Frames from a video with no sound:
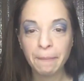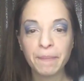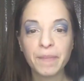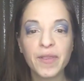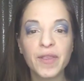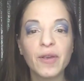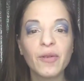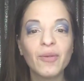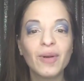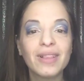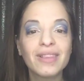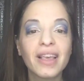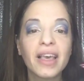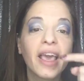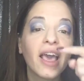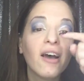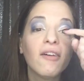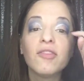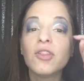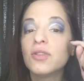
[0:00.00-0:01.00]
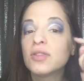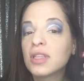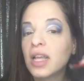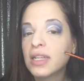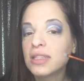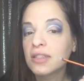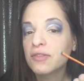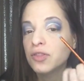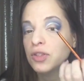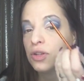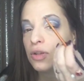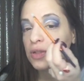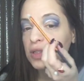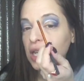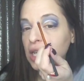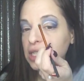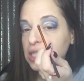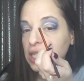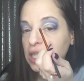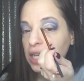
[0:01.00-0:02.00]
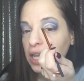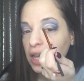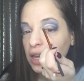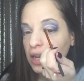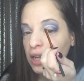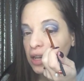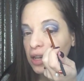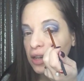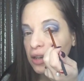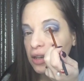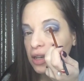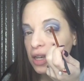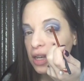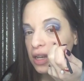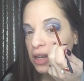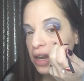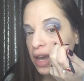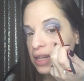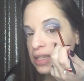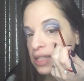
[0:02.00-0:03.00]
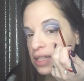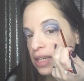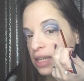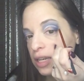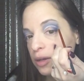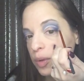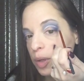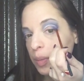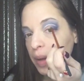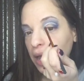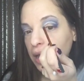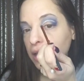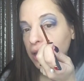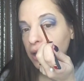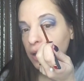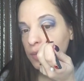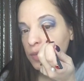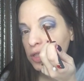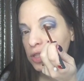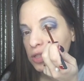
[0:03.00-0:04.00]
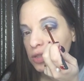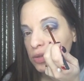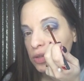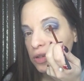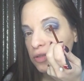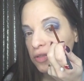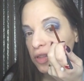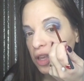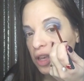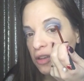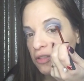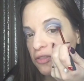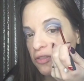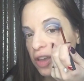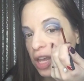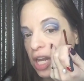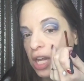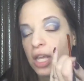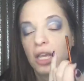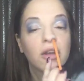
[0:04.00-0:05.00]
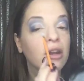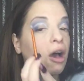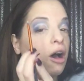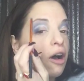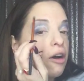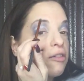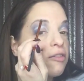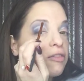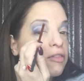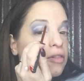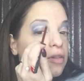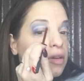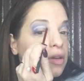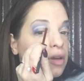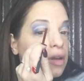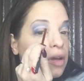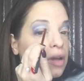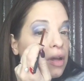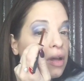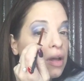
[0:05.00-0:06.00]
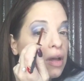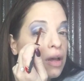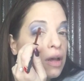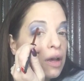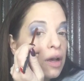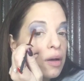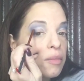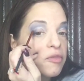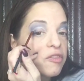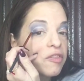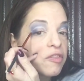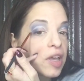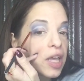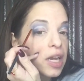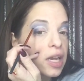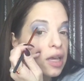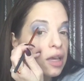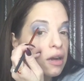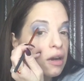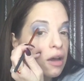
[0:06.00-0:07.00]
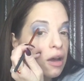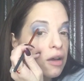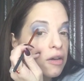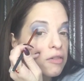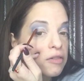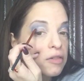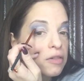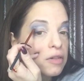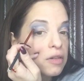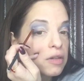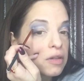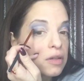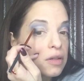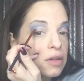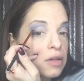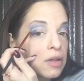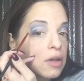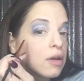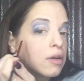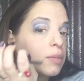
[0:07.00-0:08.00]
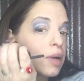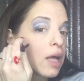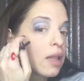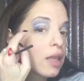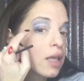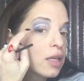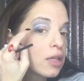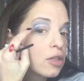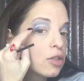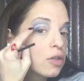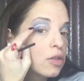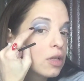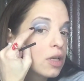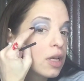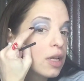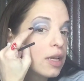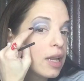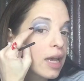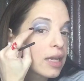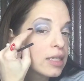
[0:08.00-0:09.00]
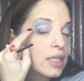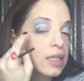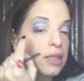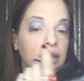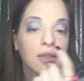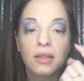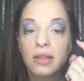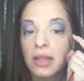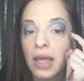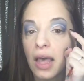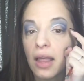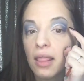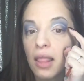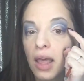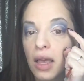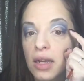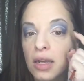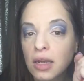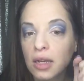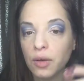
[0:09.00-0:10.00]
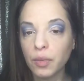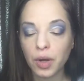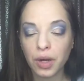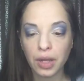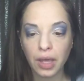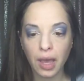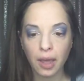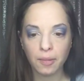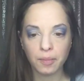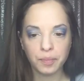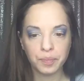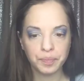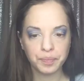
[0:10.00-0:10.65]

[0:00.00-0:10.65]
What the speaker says: So once I have those lines, if you notice I didn't kind of connect it anywhere back here, I'm just sort of like fading it off, and not like connecting that line anywhere yet.